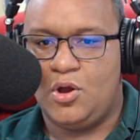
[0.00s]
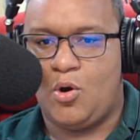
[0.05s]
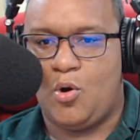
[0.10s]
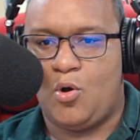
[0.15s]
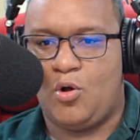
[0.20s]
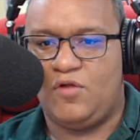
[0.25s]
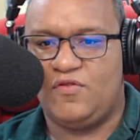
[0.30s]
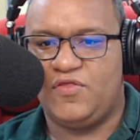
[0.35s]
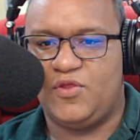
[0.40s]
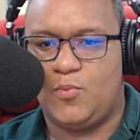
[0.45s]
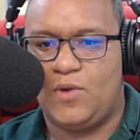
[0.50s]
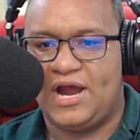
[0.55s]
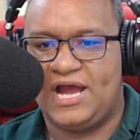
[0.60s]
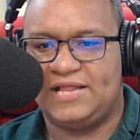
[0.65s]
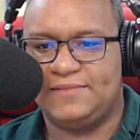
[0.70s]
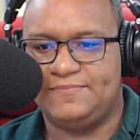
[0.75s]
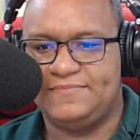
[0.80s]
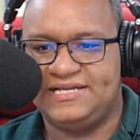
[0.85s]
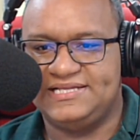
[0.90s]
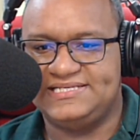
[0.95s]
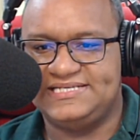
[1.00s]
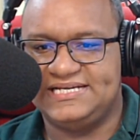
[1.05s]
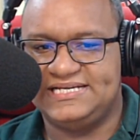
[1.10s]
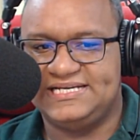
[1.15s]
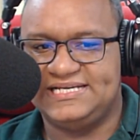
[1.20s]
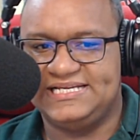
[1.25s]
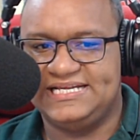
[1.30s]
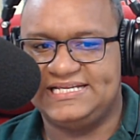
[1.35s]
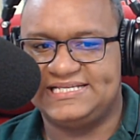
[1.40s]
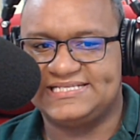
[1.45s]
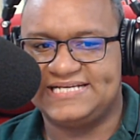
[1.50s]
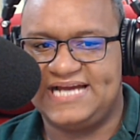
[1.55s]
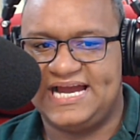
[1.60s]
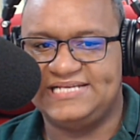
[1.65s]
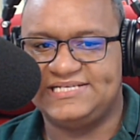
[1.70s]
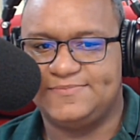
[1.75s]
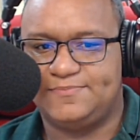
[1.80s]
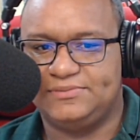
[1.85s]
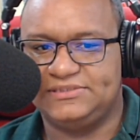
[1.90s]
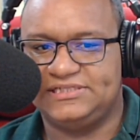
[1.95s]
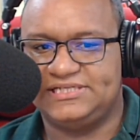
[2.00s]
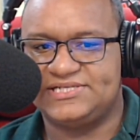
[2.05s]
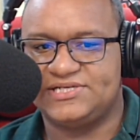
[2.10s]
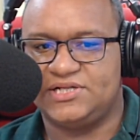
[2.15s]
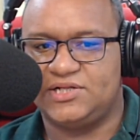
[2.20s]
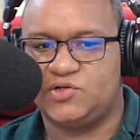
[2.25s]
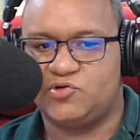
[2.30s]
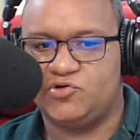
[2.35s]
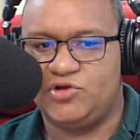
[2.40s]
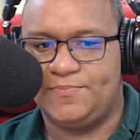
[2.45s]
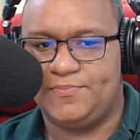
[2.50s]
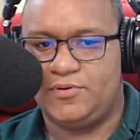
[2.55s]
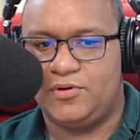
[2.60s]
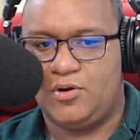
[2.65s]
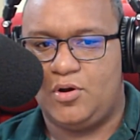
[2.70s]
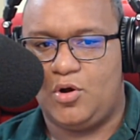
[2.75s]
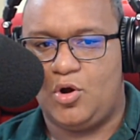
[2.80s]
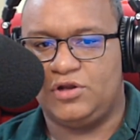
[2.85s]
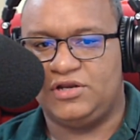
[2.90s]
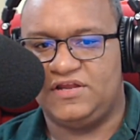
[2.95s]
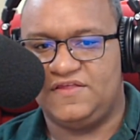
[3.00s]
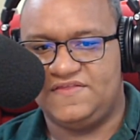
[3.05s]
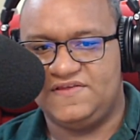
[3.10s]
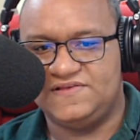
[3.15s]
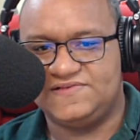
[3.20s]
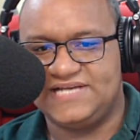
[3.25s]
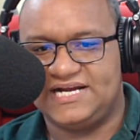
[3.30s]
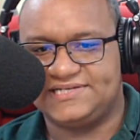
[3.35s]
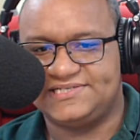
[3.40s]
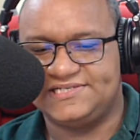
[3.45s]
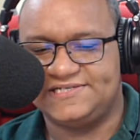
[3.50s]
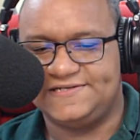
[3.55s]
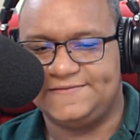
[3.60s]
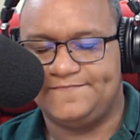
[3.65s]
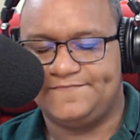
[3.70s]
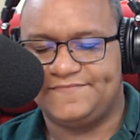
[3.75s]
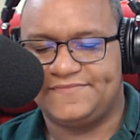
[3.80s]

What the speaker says: all the while maintaining a tight political grip on the sector.